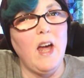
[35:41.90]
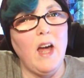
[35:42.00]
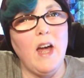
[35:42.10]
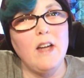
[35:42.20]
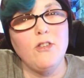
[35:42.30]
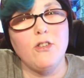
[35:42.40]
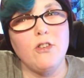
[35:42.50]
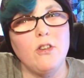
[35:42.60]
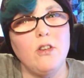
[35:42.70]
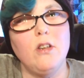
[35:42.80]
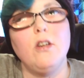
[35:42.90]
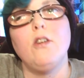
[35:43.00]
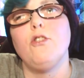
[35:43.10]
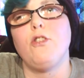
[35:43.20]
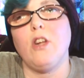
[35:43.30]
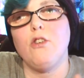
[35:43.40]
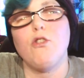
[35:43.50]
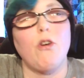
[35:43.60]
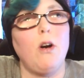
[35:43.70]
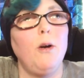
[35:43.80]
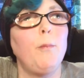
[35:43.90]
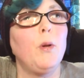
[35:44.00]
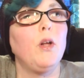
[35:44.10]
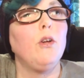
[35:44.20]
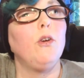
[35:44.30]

_S syndrome,